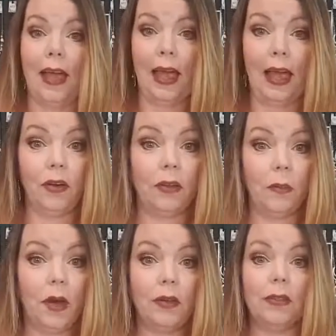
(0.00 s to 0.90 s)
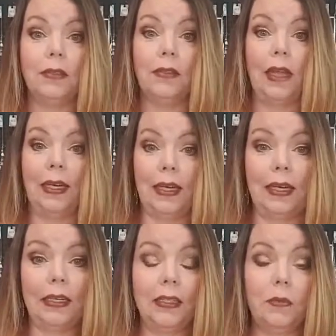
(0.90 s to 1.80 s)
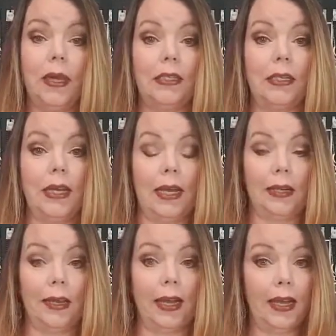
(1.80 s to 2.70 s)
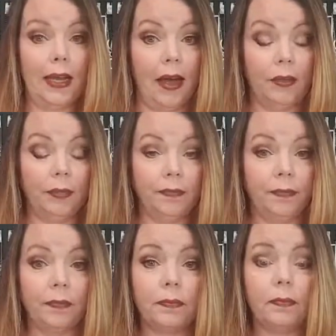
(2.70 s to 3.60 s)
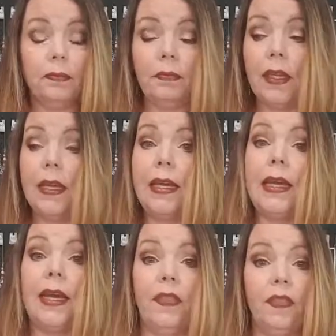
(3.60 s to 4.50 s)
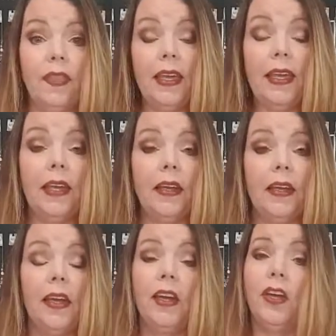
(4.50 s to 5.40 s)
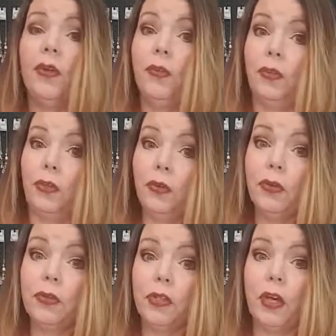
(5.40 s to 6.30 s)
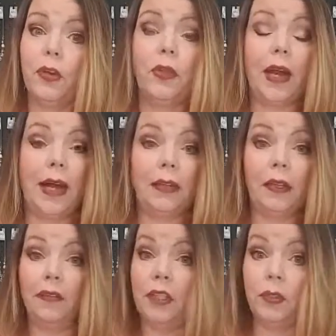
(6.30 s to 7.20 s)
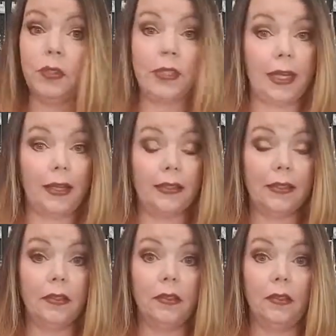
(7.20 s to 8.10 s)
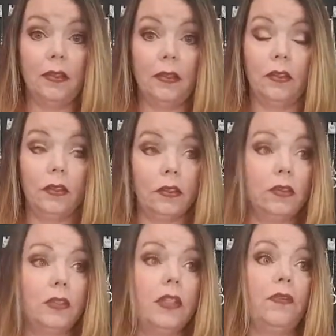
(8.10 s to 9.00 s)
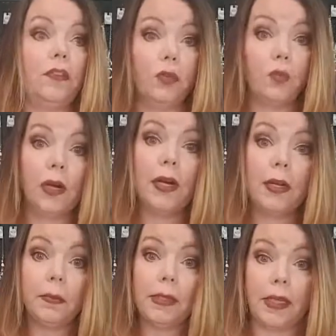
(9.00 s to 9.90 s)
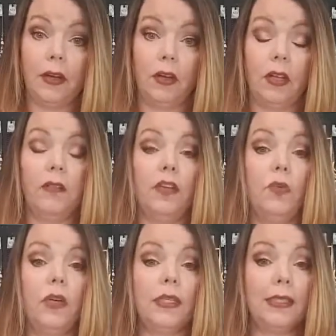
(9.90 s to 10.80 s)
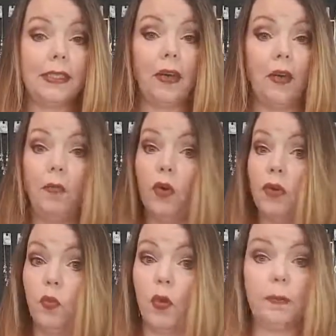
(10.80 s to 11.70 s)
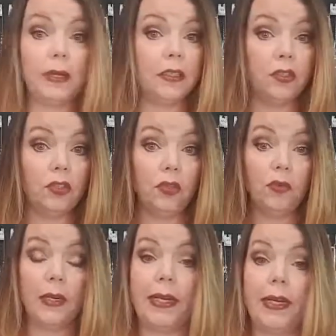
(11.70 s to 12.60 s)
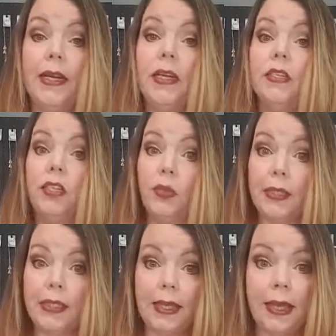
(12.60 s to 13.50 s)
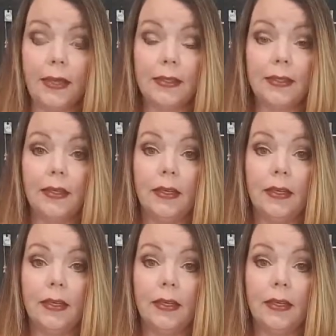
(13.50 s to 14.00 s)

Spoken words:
out of the boxes, I get it inspected, and I lay it out. And then you girls know that I love to do sets. Girls, if you want to upsell, if you want to sell more than one piece of jewelry, do a set.